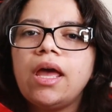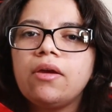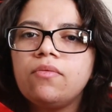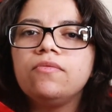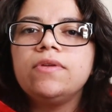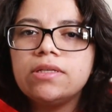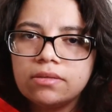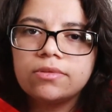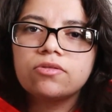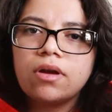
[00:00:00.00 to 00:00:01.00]
like when we
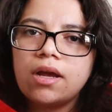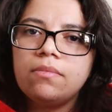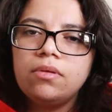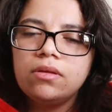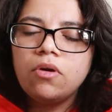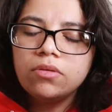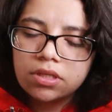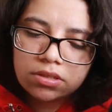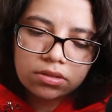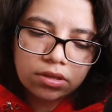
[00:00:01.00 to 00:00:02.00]
subscribe. What
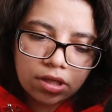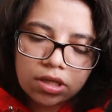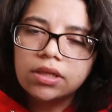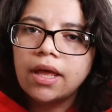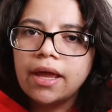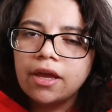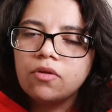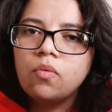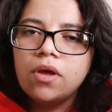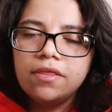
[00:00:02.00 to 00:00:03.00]
does it look
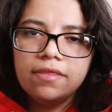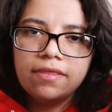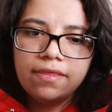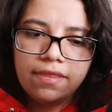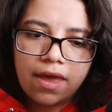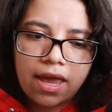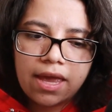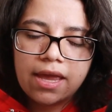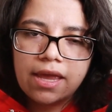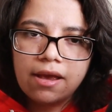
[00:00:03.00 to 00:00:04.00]
like when
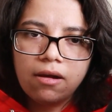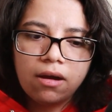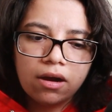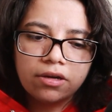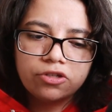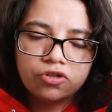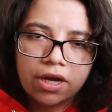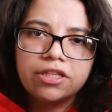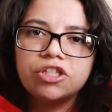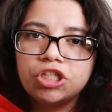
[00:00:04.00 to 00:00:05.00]
they are
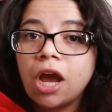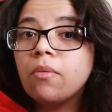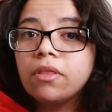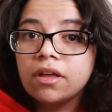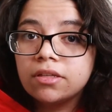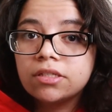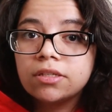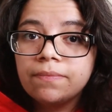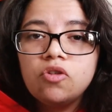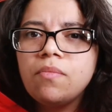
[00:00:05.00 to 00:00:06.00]
trying to chat with us?
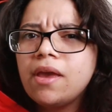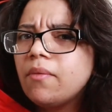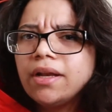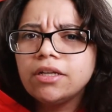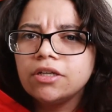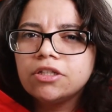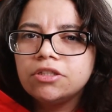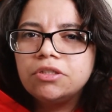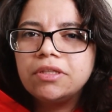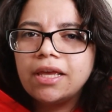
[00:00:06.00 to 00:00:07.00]
You may wonder,
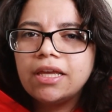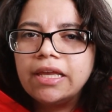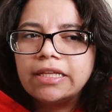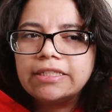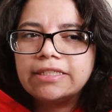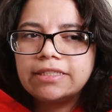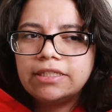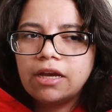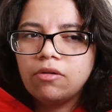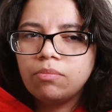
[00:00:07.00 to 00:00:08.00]
do they get to
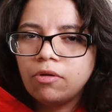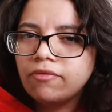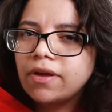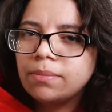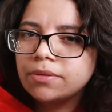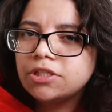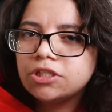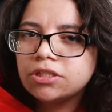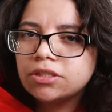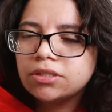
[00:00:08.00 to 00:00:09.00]
see our profile
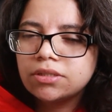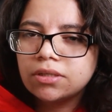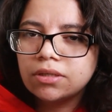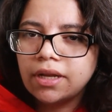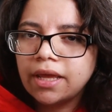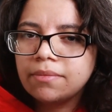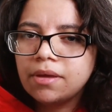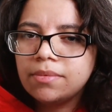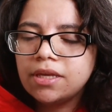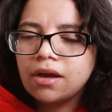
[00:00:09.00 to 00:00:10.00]
picture or like
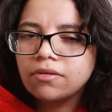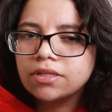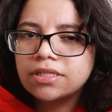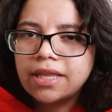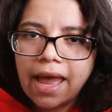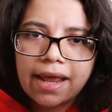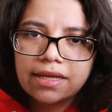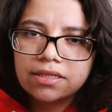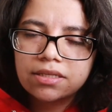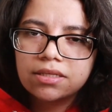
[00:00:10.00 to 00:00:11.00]
maybe our
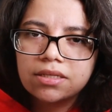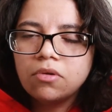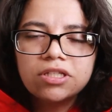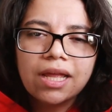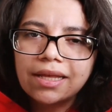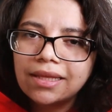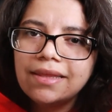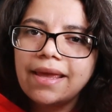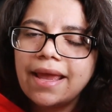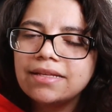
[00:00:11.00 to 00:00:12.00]
status? Most likely
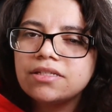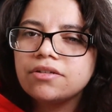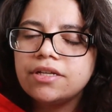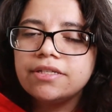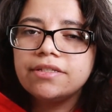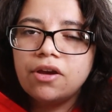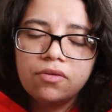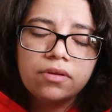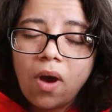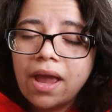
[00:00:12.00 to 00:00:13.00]
the answer is
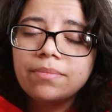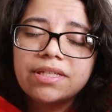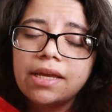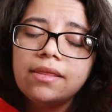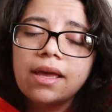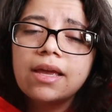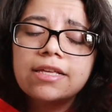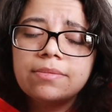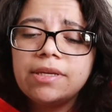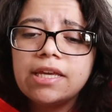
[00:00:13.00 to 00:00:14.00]
no. Why I'm saying that
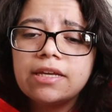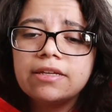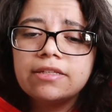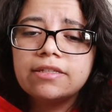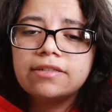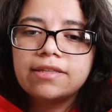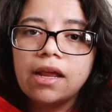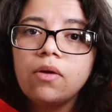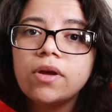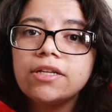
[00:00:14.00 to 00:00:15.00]
is because
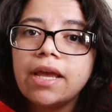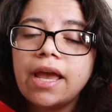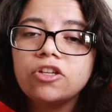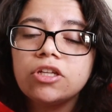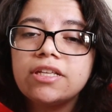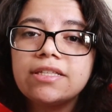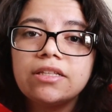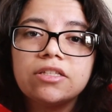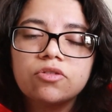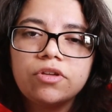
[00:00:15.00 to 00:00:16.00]
Sana one day actually
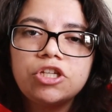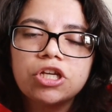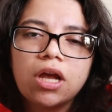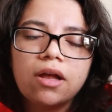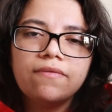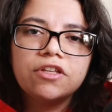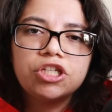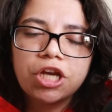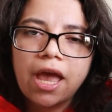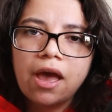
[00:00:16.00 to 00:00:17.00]
sent a screenshot of the
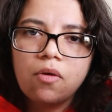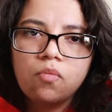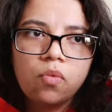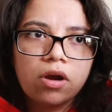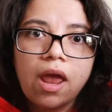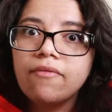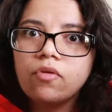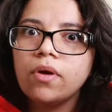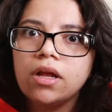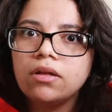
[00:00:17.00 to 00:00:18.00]
chat where
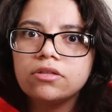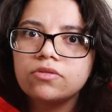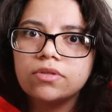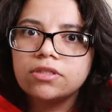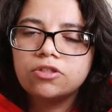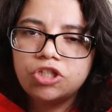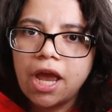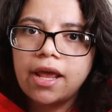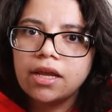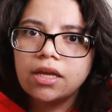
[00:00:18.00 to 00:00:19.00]
everyone else was
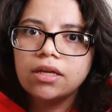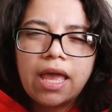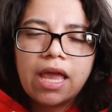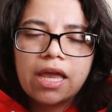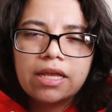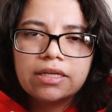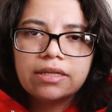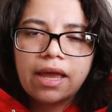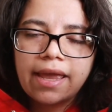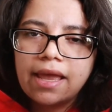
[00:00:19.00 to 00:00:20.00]
chatting.
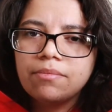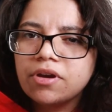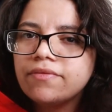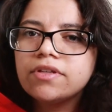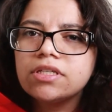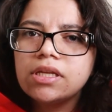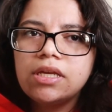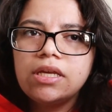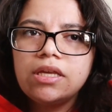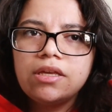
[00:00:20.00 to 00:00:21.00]
And again,
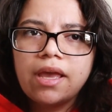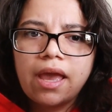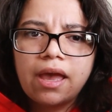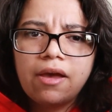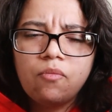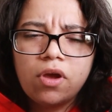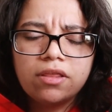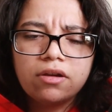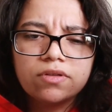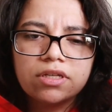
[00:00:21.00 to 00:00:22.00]
previously when
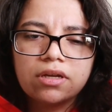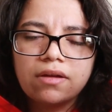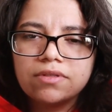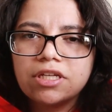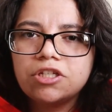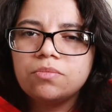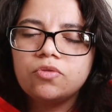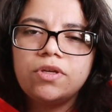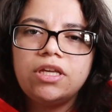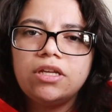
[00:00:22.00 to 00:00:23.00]
there was a conversation
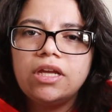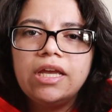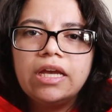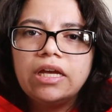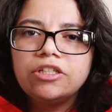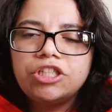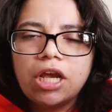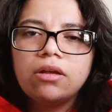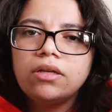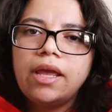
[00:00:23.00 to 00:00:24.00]
between
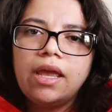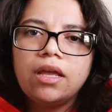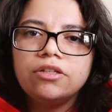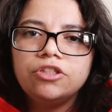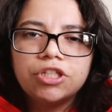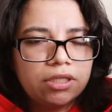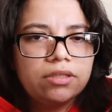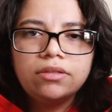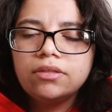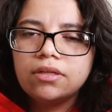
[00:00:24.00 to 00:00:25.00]
Chan and Janyan,